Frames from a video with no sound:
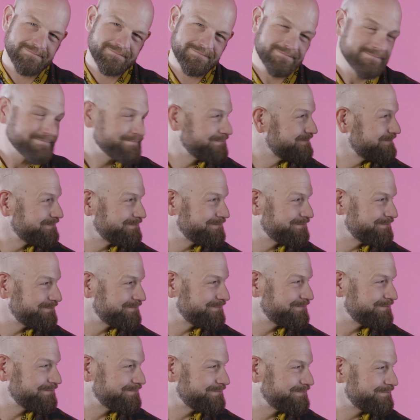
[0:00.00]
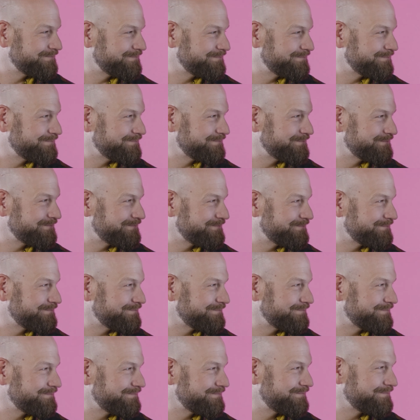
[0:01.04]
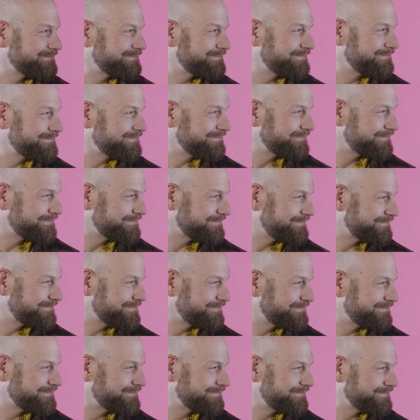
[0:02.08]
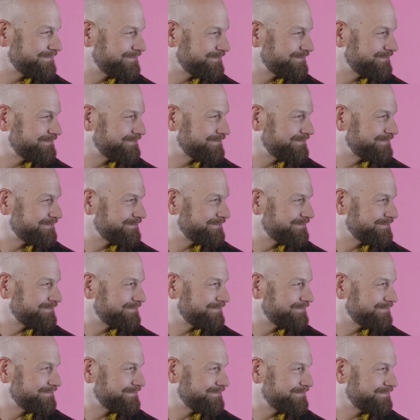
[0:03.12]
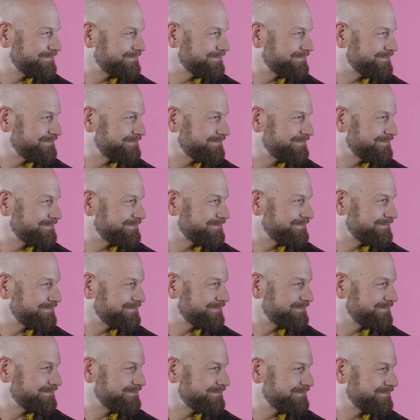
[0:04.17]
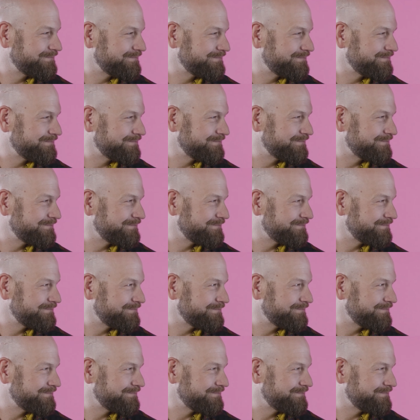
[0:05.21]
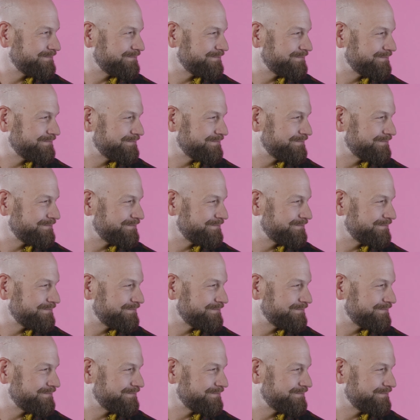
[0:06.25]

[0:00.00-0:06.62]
(silent)